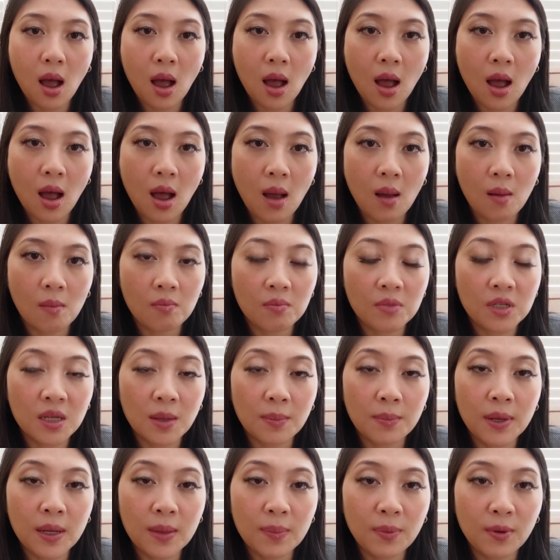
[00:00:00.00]
Um,
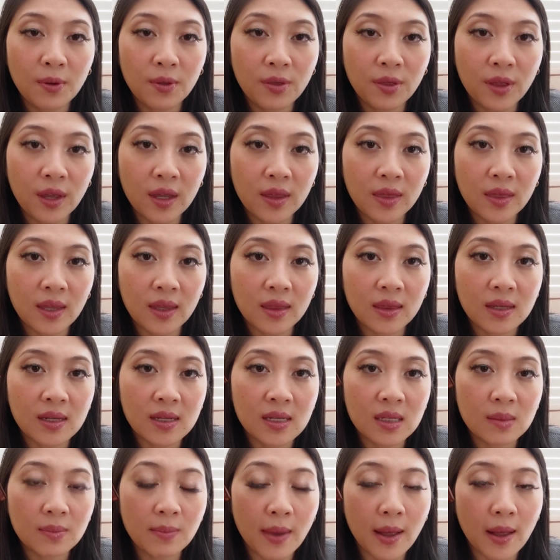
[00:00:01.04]
some people think that
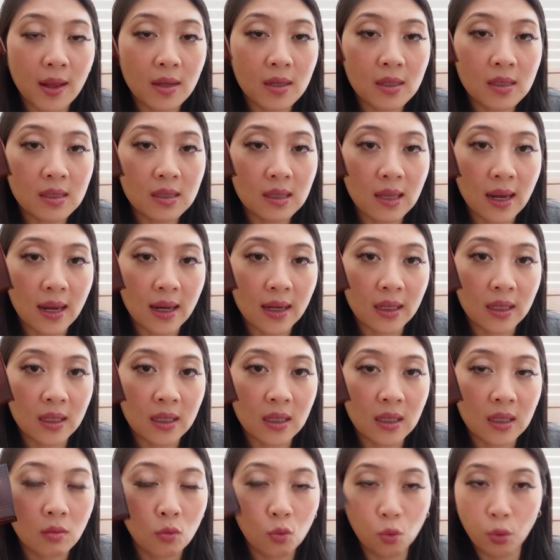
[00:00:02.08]
this smells
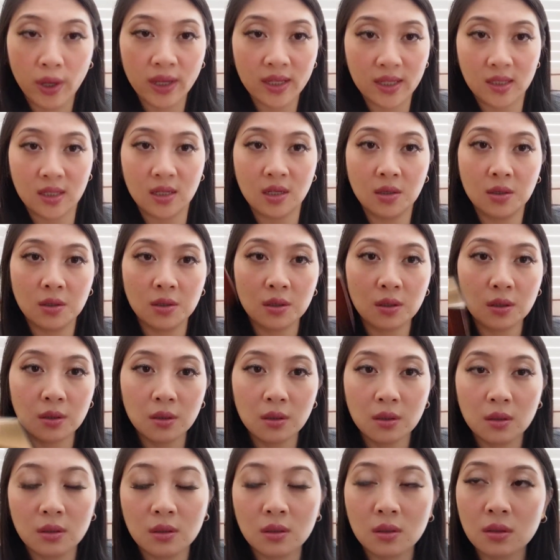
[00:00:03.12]
like wet
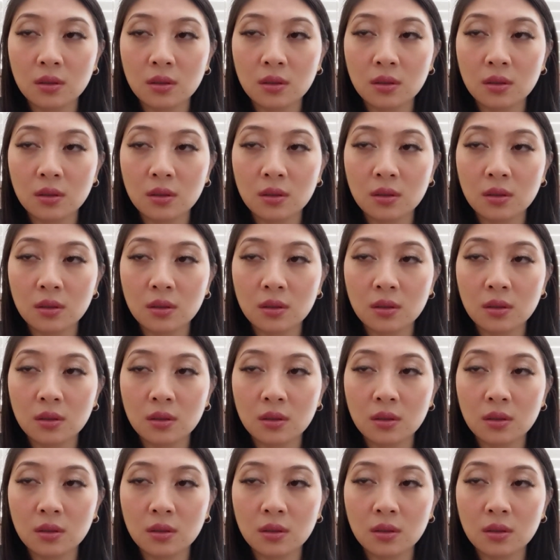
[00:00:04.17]
cedar.